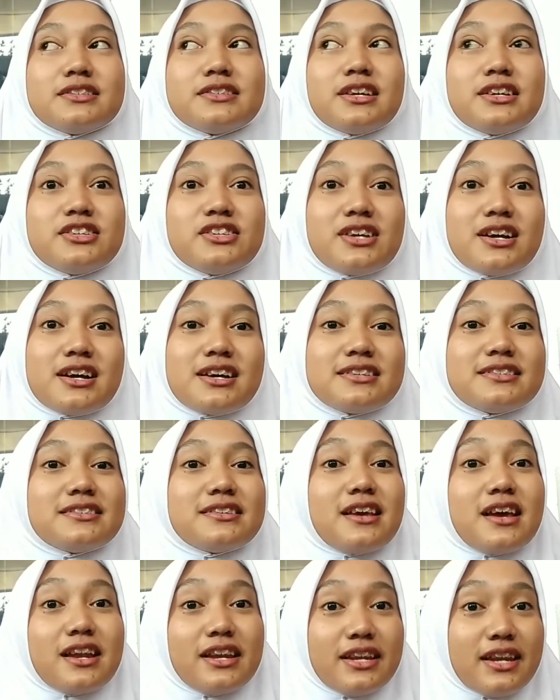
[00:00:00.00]
such as
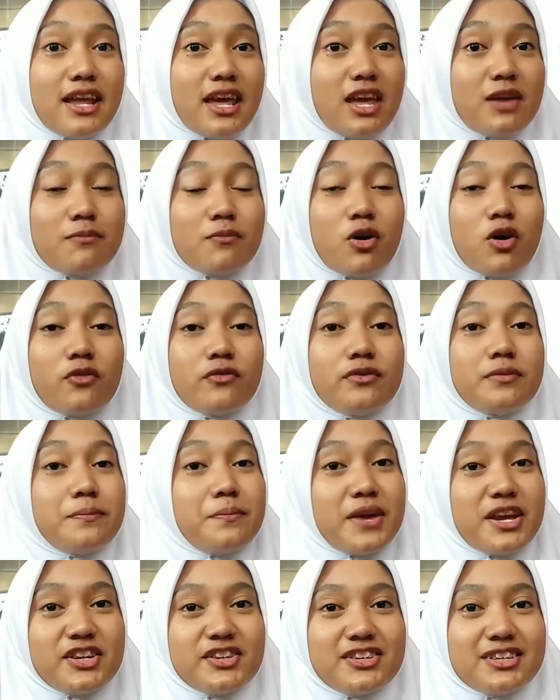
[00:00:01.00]
name of the
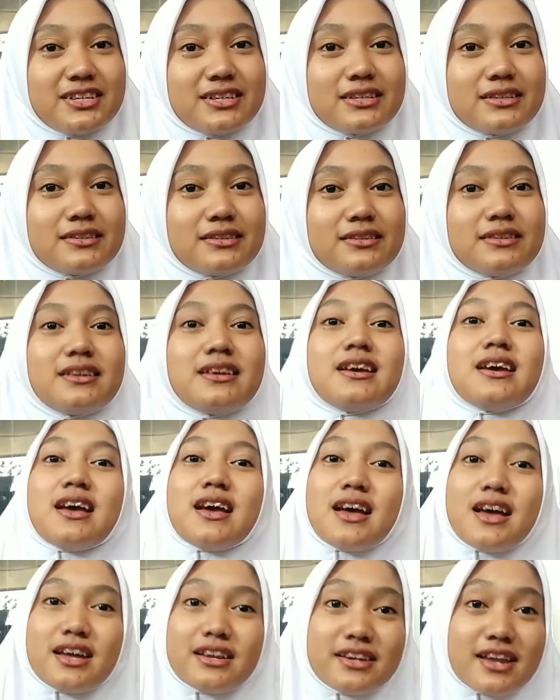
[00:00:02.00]
patient,
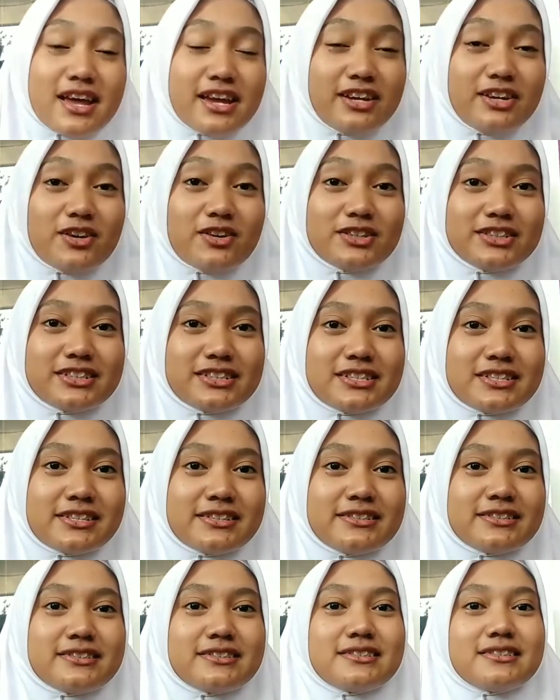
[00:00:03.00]

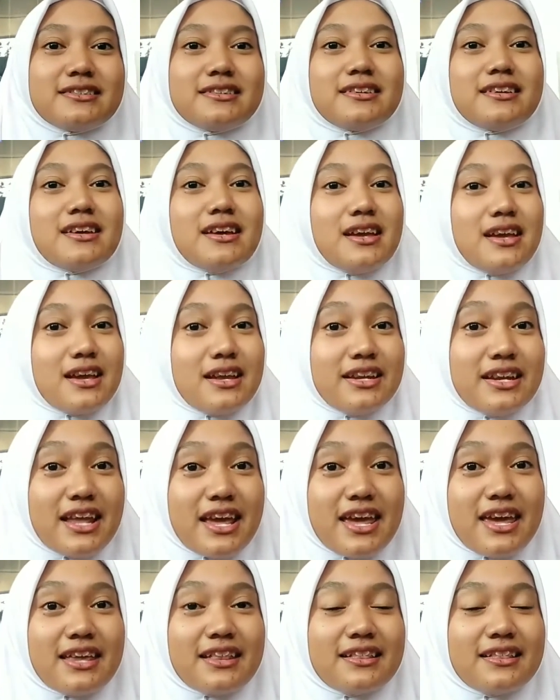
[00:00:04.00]
diagnosis,
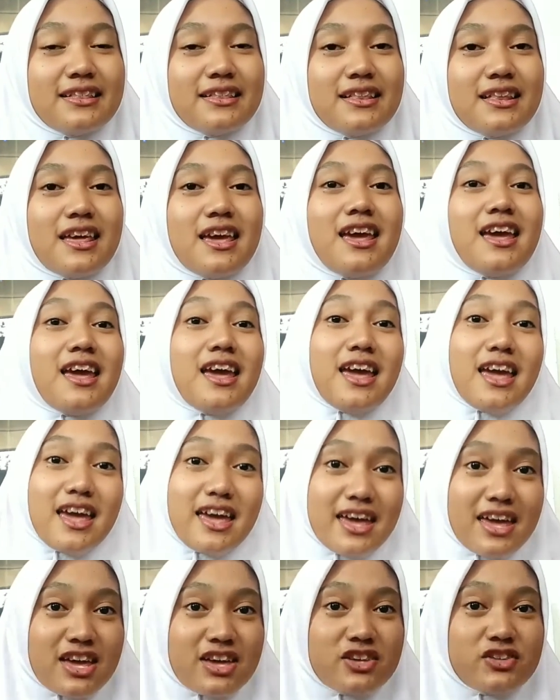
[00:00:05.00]
date,
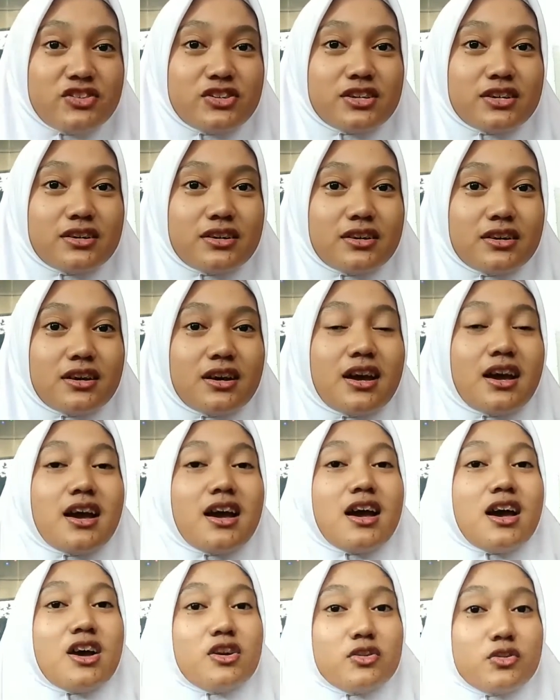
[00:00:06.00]
age,
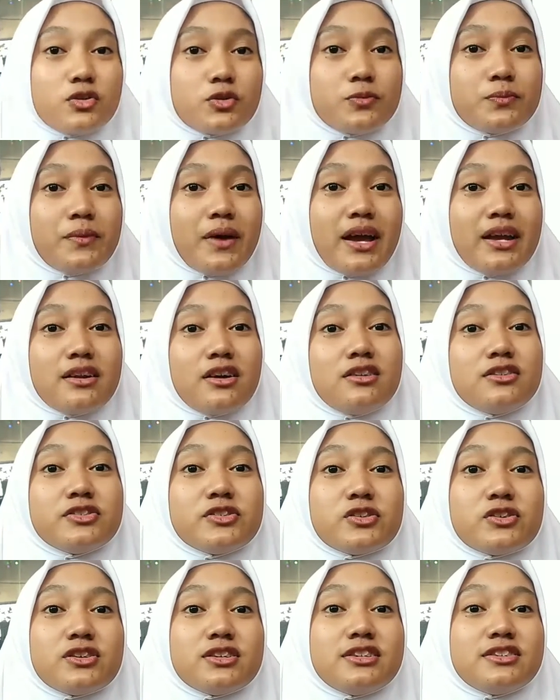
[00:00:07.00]
room, and
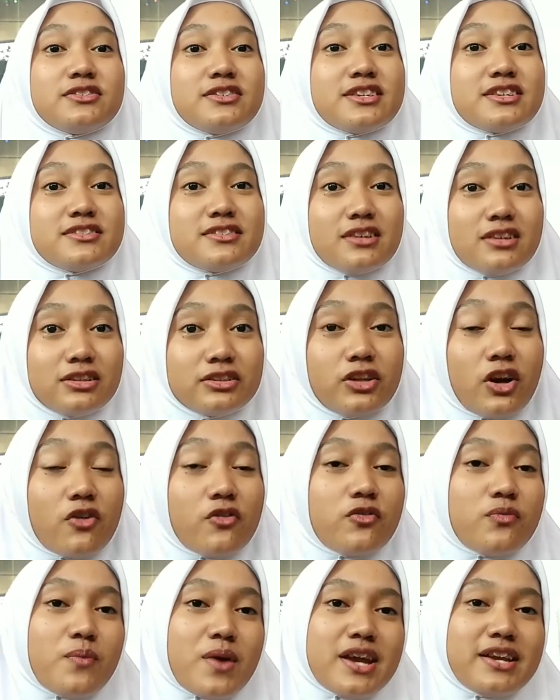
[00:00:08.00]
also the result
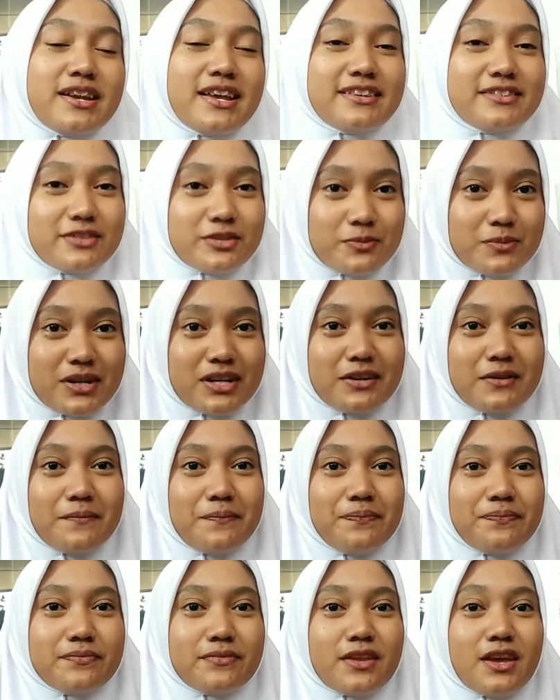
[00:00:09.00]
of pain assessment.
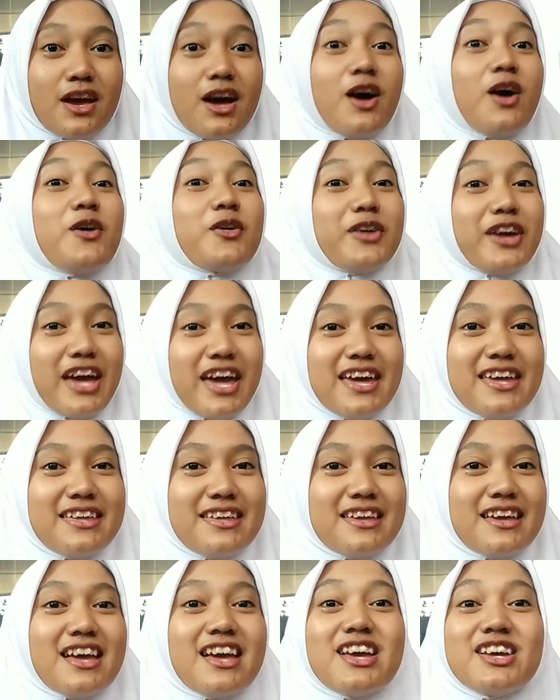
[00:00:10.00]

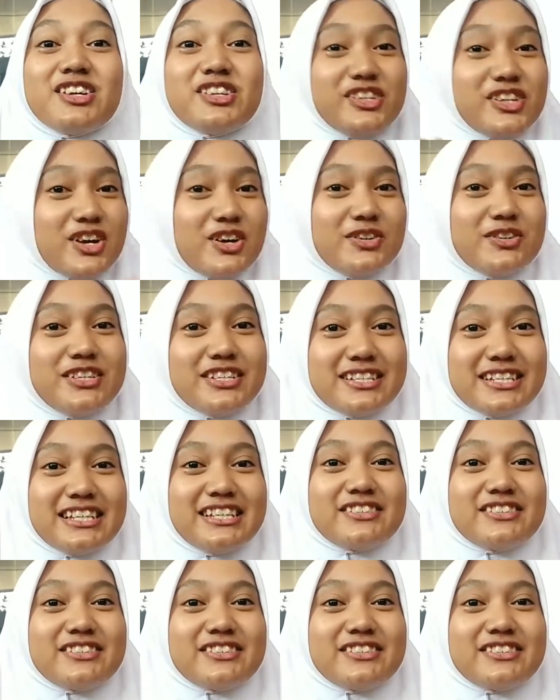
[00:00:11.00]
Okay, show the